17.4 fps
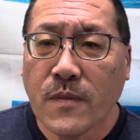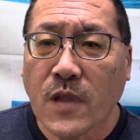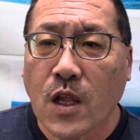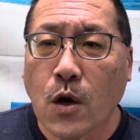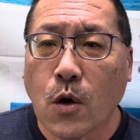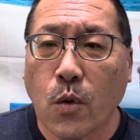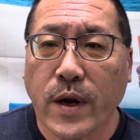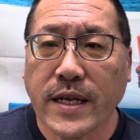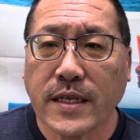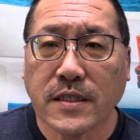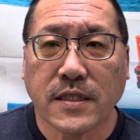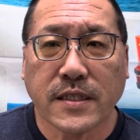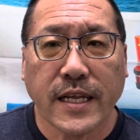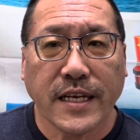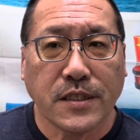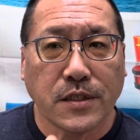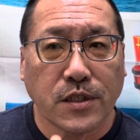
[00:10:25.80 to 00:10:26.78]
Quinn's,
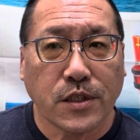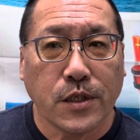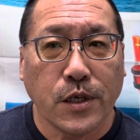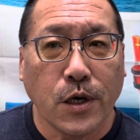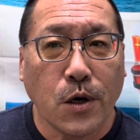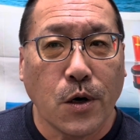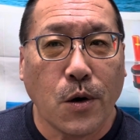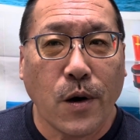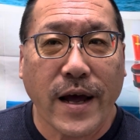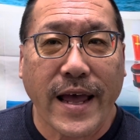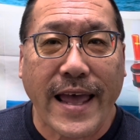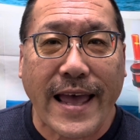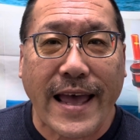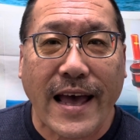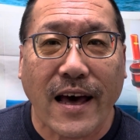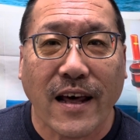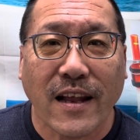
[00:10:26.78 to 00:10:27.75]
they still
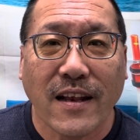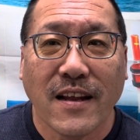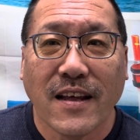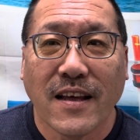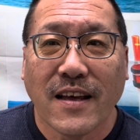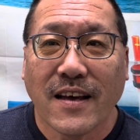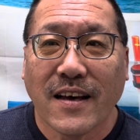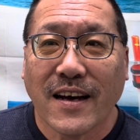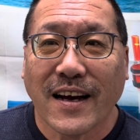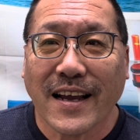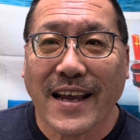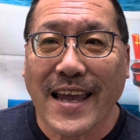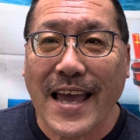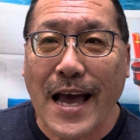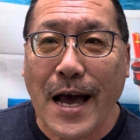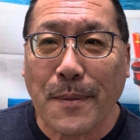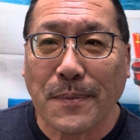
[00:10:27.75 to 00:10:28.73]
had a
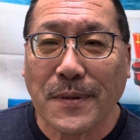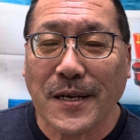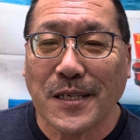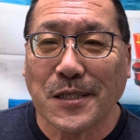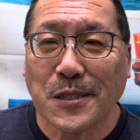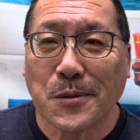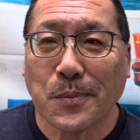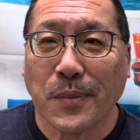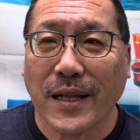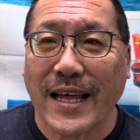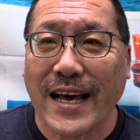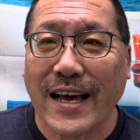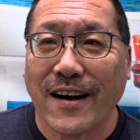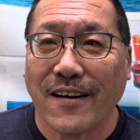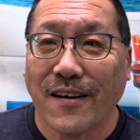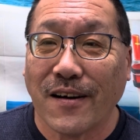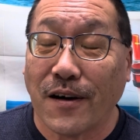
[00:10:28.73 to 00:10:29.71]
captain's
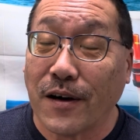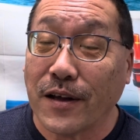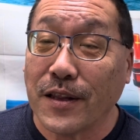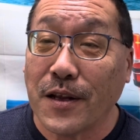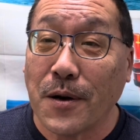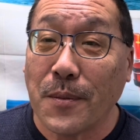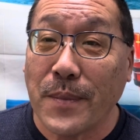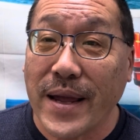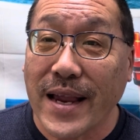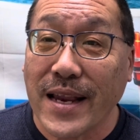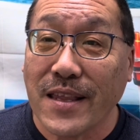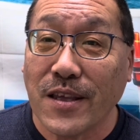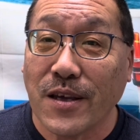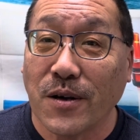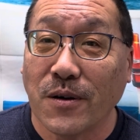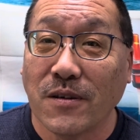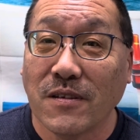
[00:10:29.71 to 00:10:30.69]
platter on their
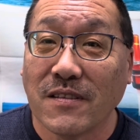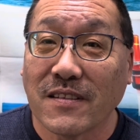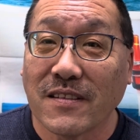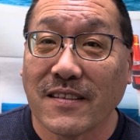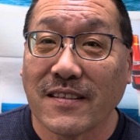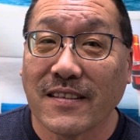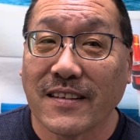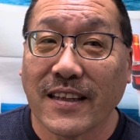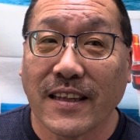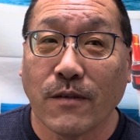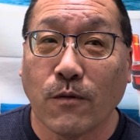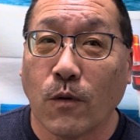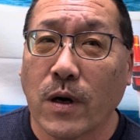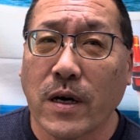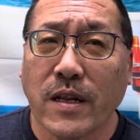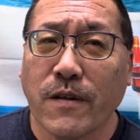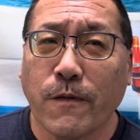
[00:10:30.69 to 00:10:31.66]
menu.
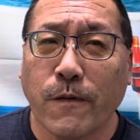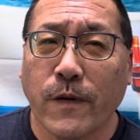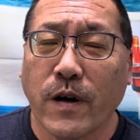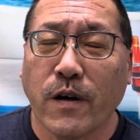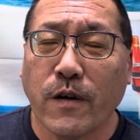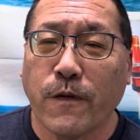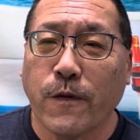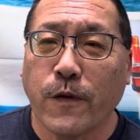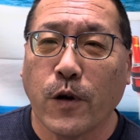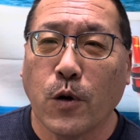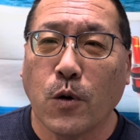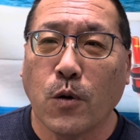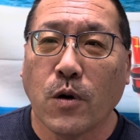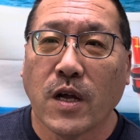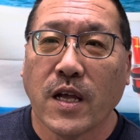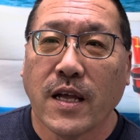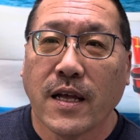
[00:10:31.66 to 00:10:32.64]
One of very
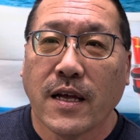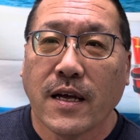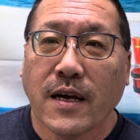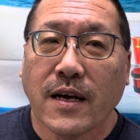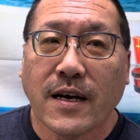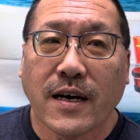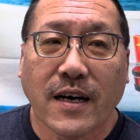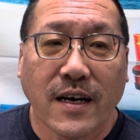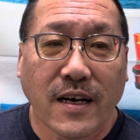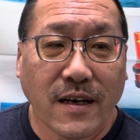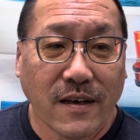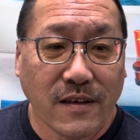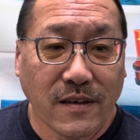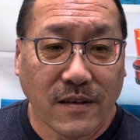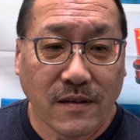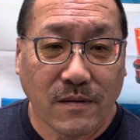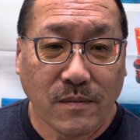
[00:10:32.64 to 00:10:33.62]
few
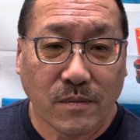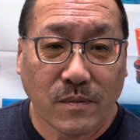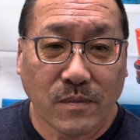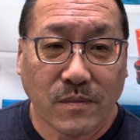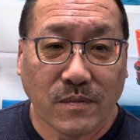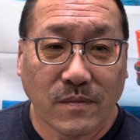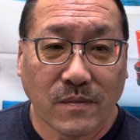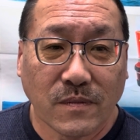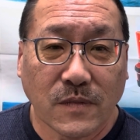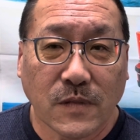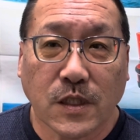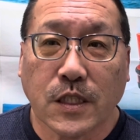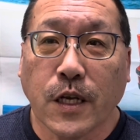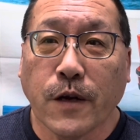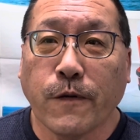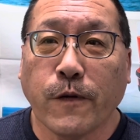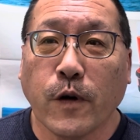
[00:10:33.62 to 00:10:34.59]
uh,
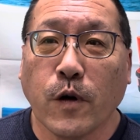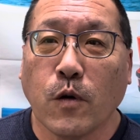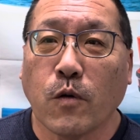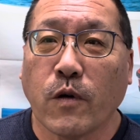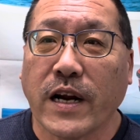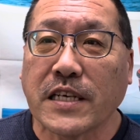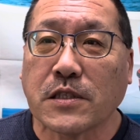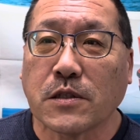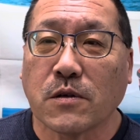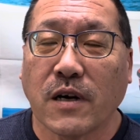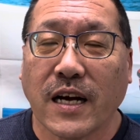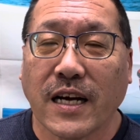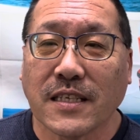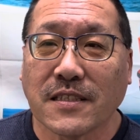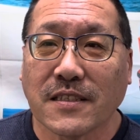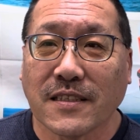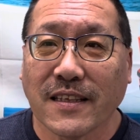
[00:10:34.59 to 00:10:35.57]
seafood
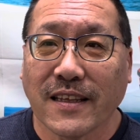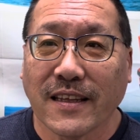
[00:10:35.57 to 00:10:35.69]
restaurants